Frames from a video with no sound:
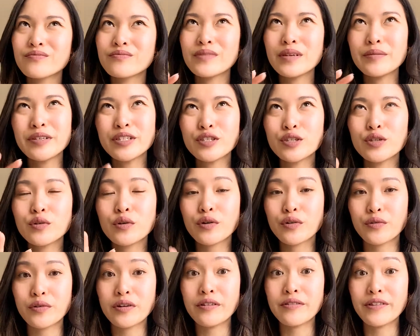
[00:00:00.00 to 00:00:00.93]
maybe 2
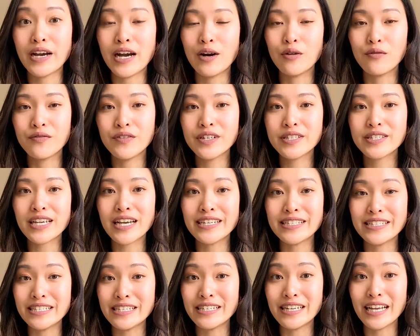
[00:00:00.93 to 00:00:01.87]
or 3 of the outfits
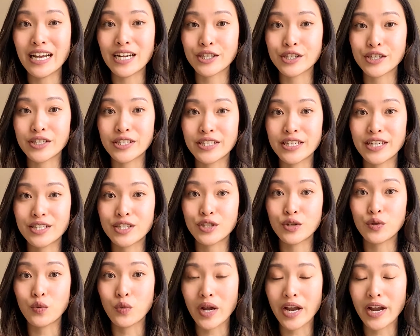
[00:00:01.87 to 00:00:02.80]
I didn't actually get
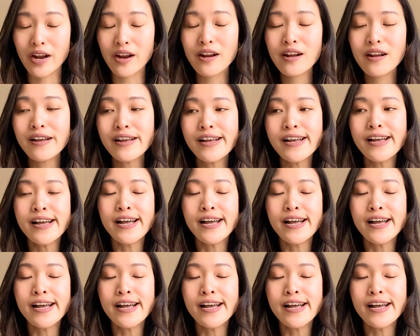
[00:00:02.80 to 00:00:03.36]
to wear.